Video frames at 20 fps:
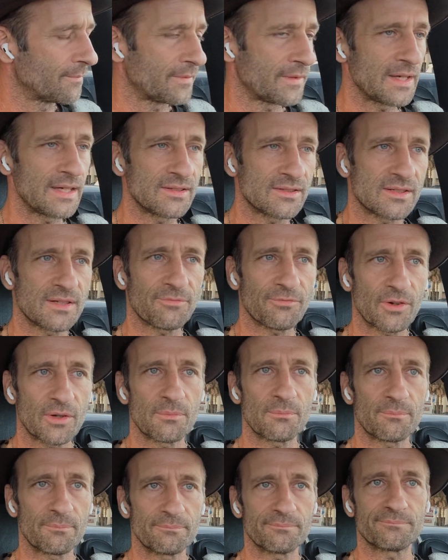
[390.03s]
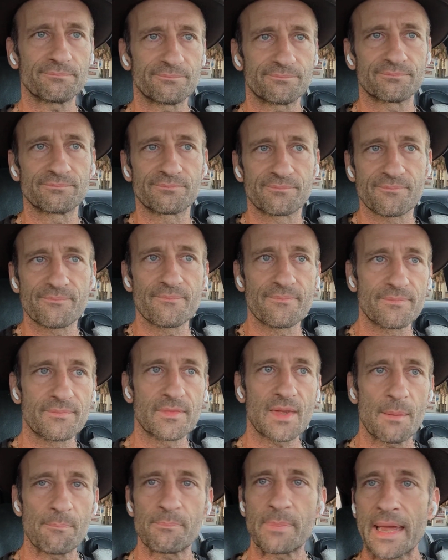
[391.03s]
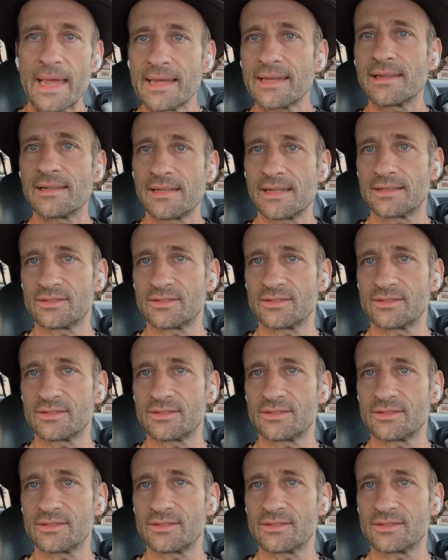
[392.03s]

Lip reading: these different banking